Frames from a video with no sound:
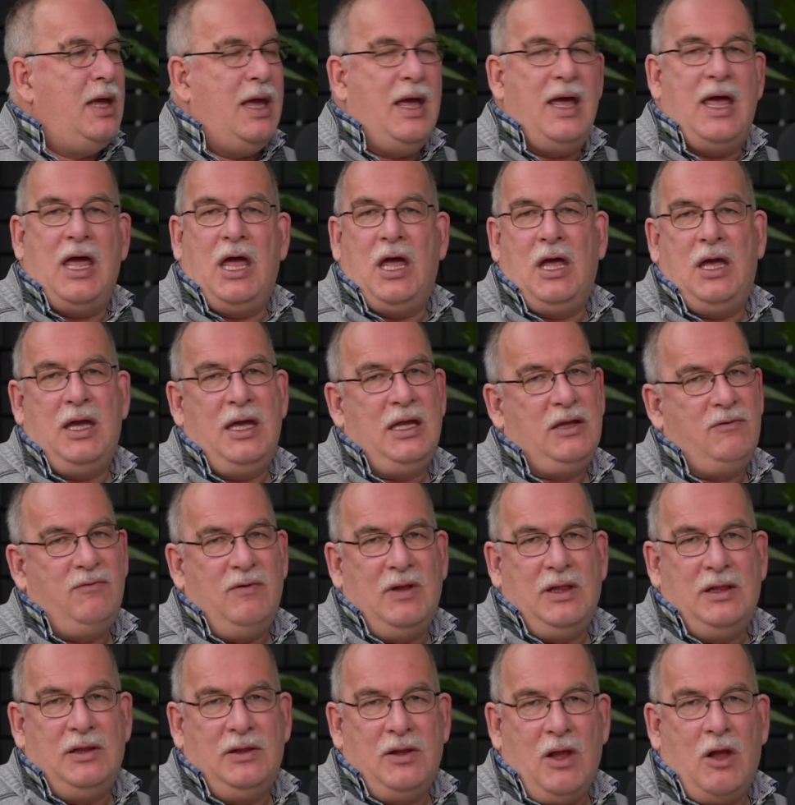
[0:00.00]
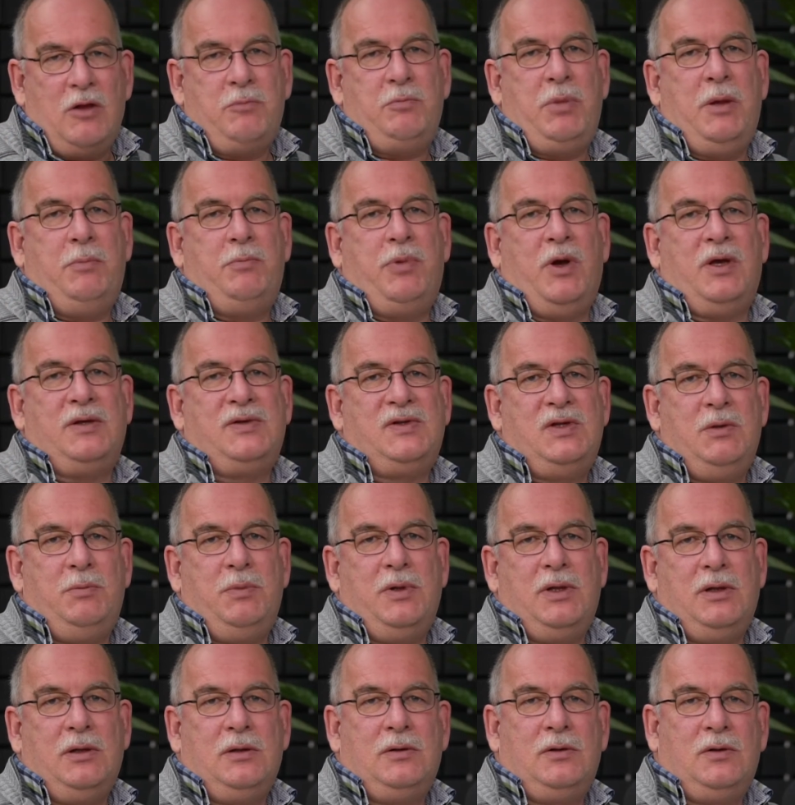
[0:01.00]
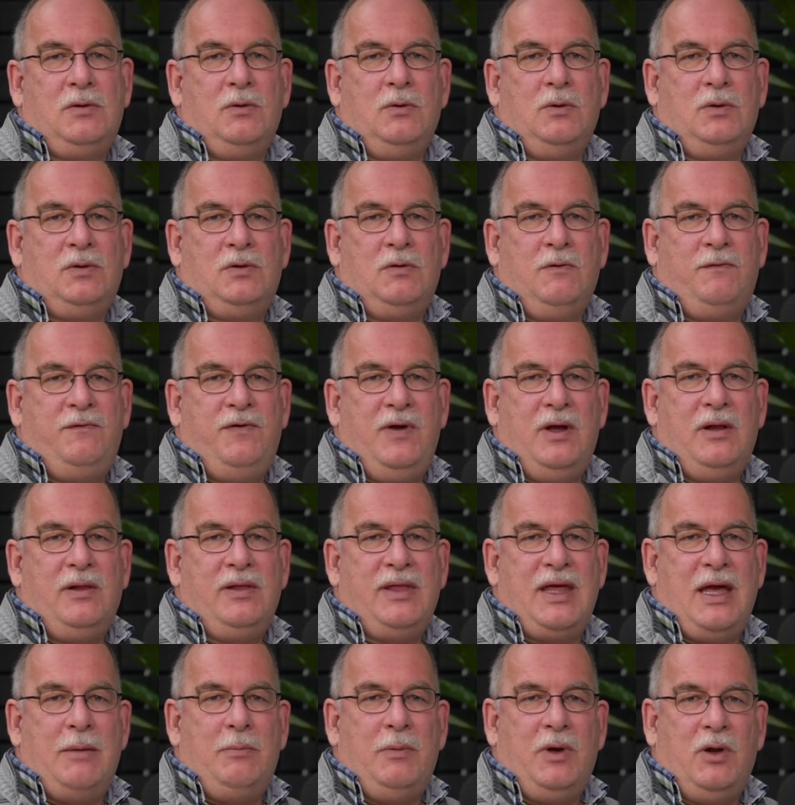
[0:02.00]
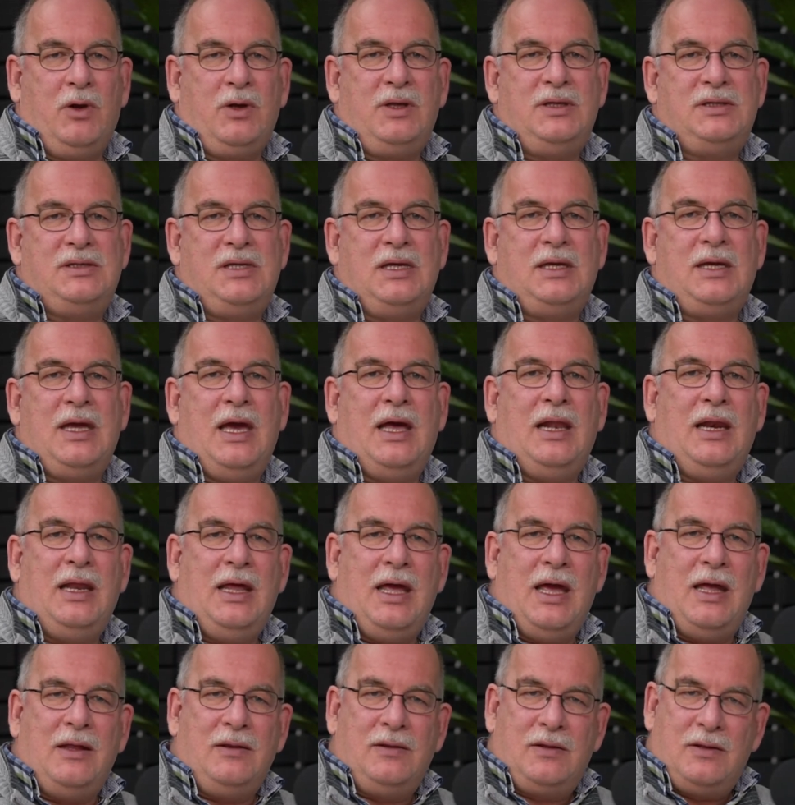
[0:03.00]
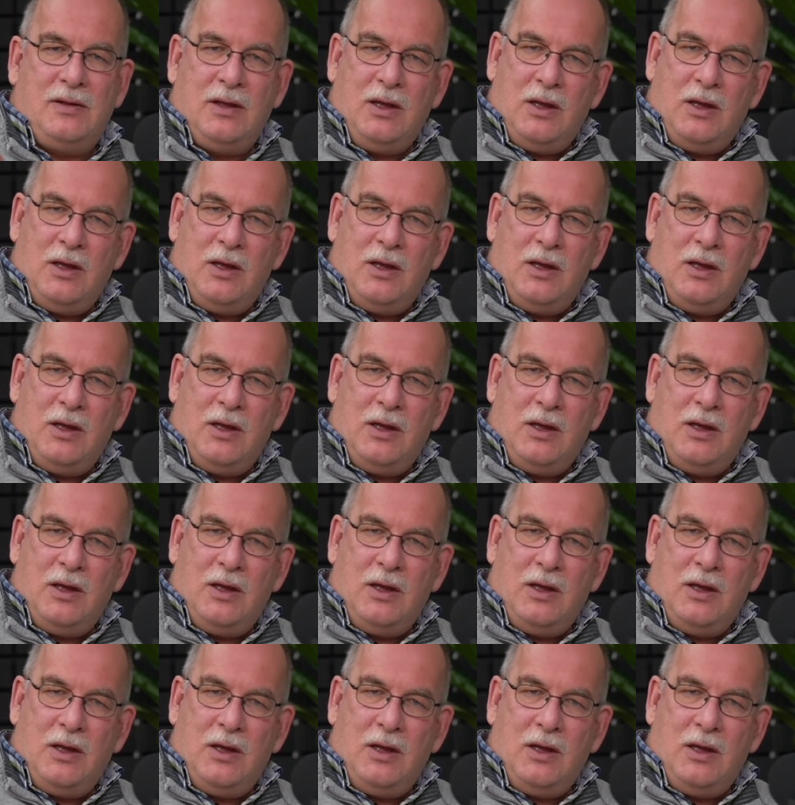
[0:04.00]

it will not be possible to fill them logistically and